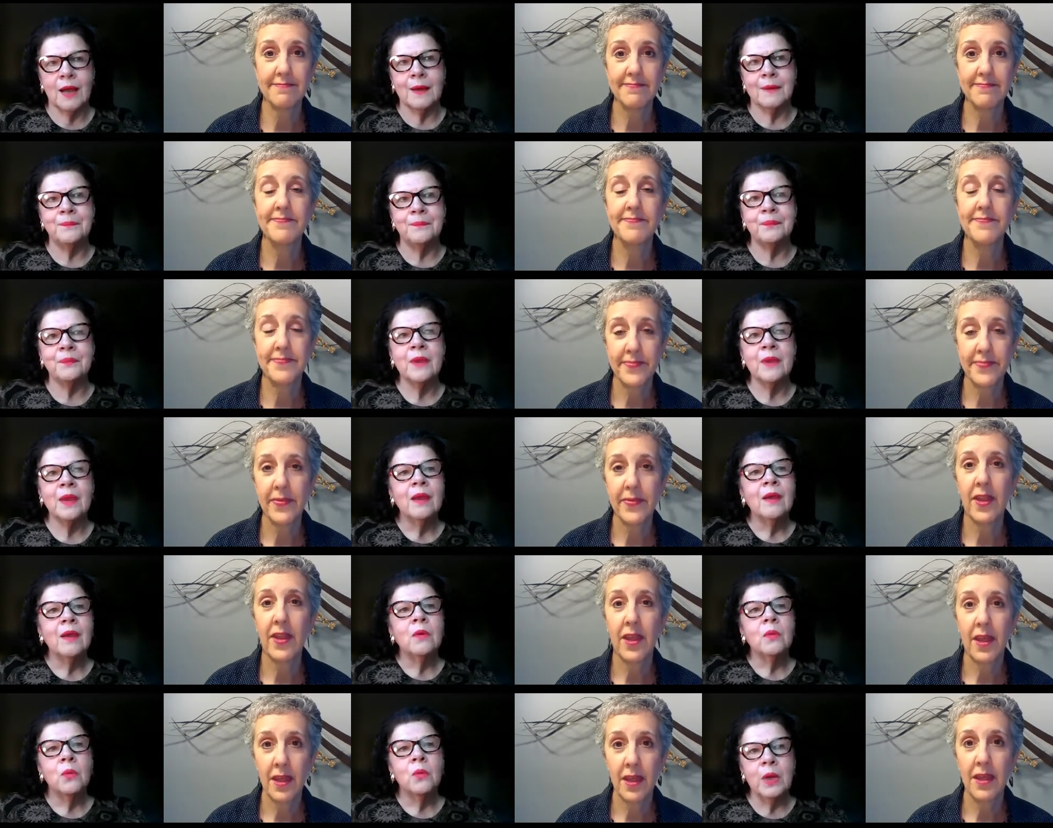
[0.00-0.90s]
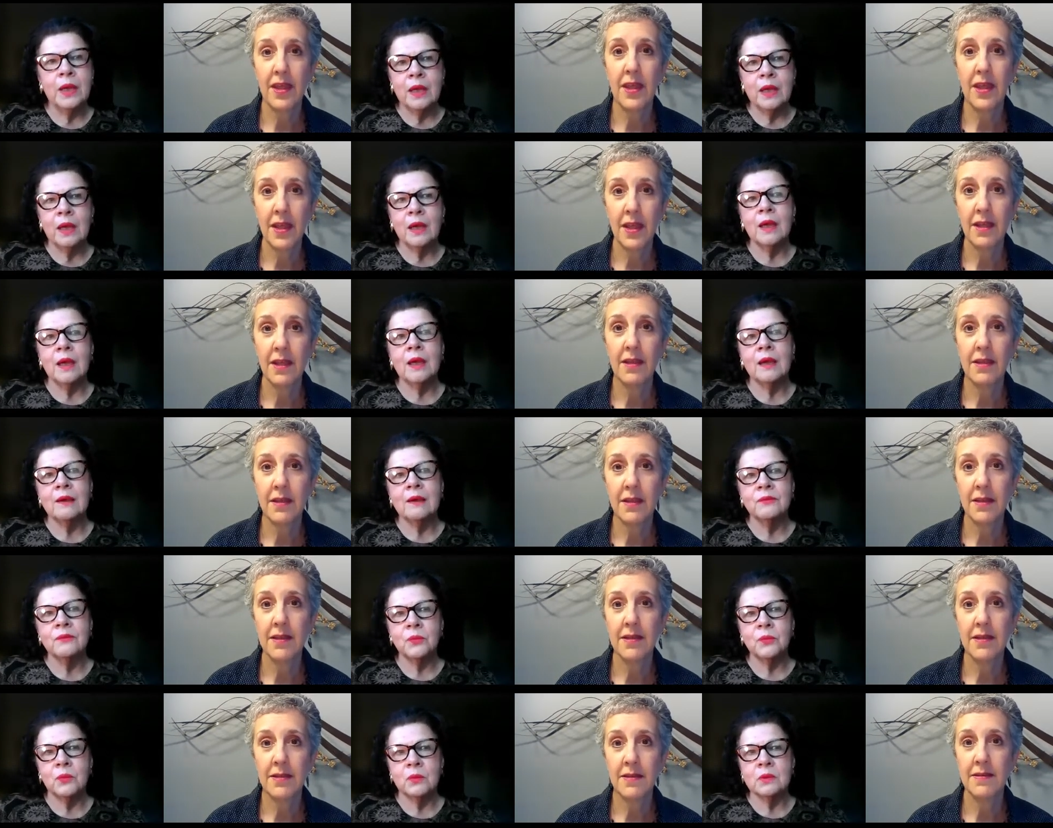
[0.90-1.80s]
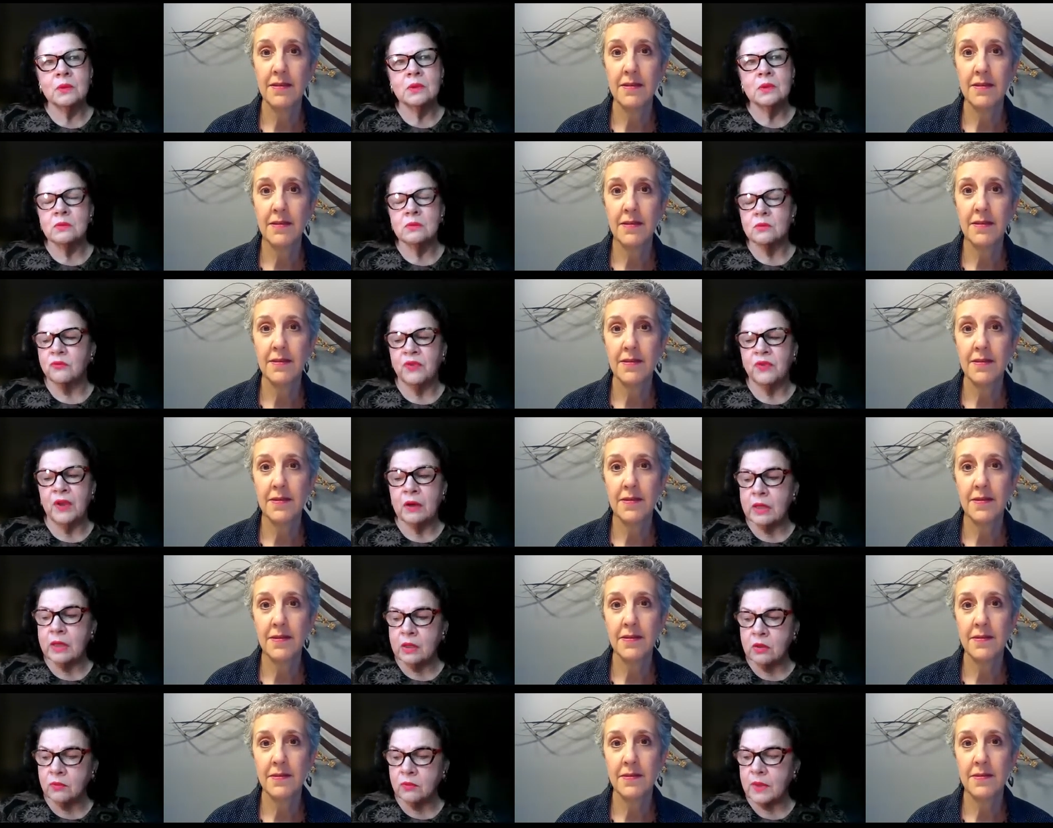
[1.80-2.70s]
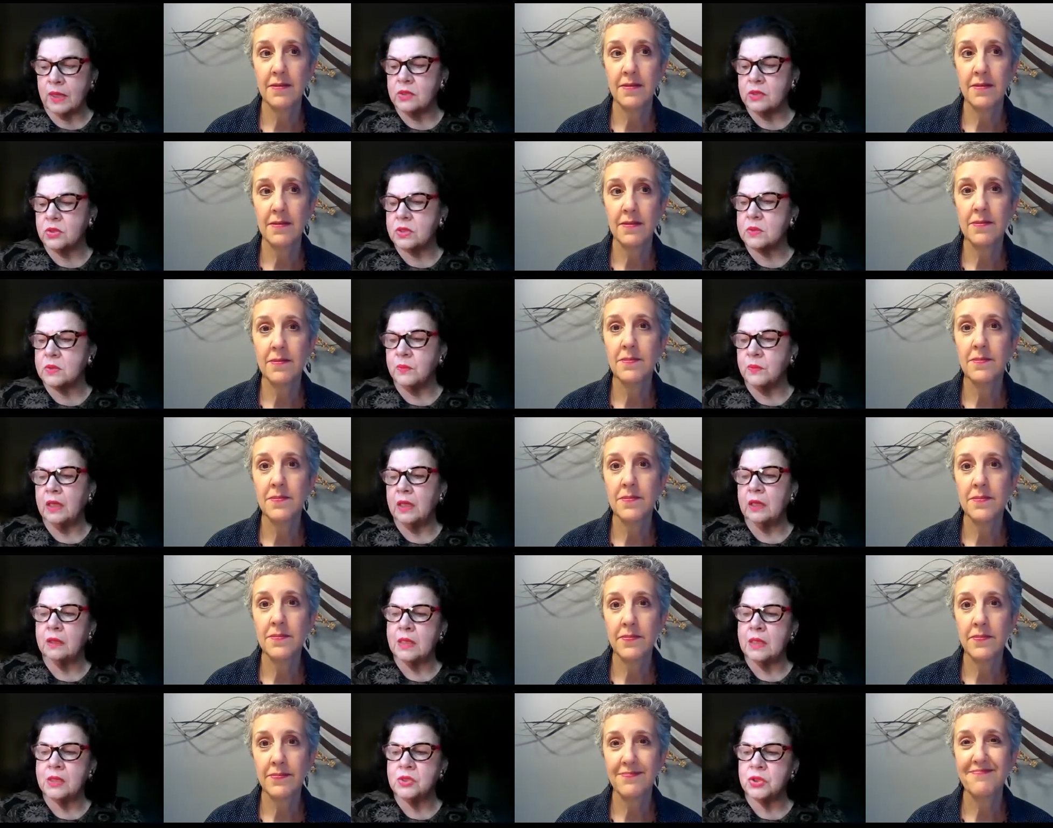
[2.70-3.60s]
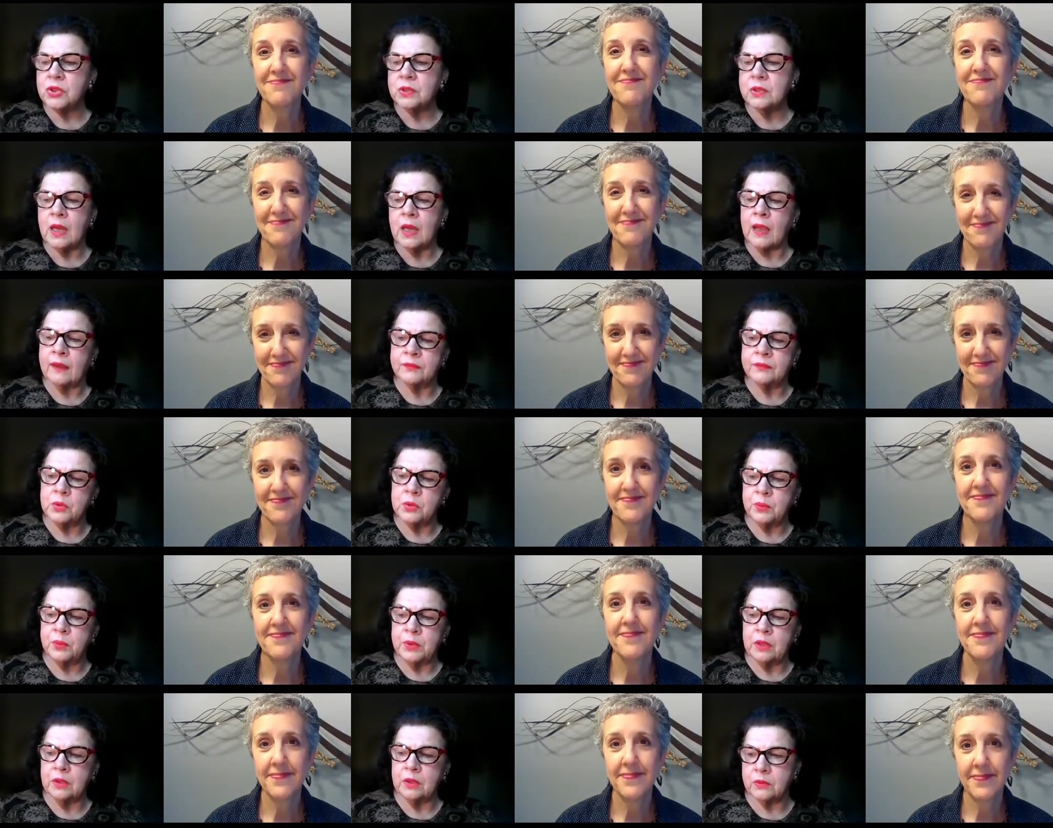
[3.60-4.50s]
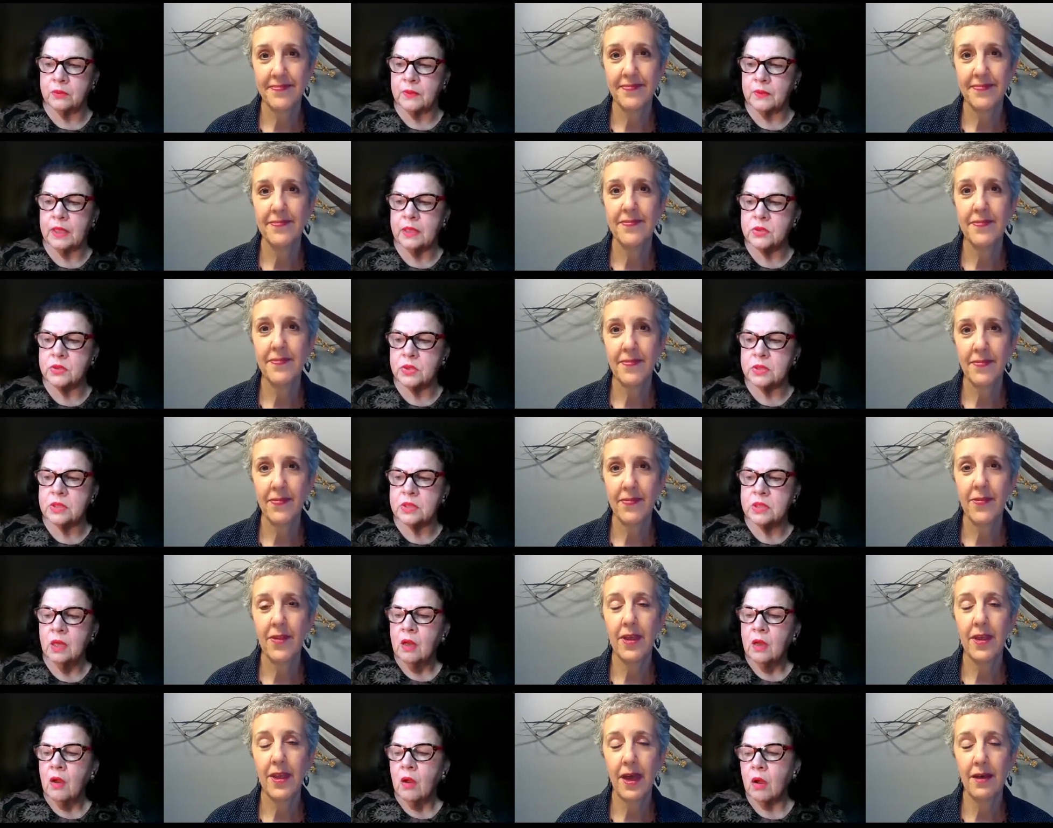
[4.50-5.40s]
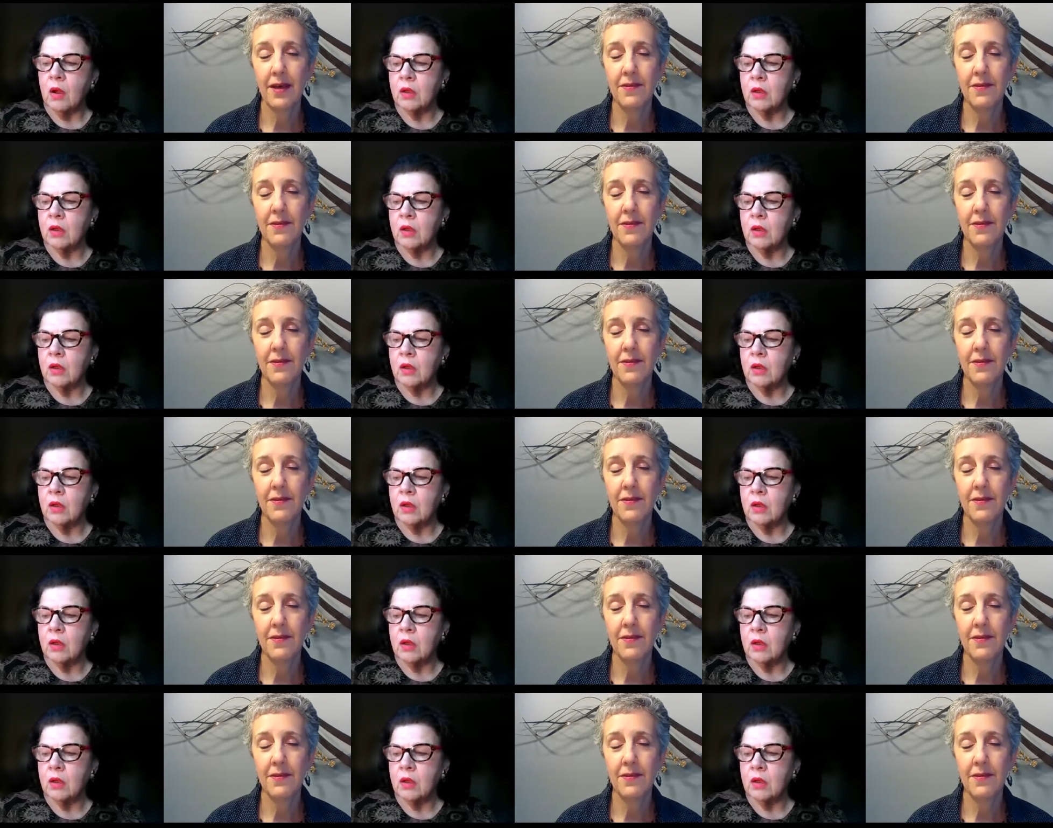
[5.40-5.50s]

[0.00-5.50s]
Speaker 1: Um, we have very courageous men and they shouldn't have to be courageous yeah.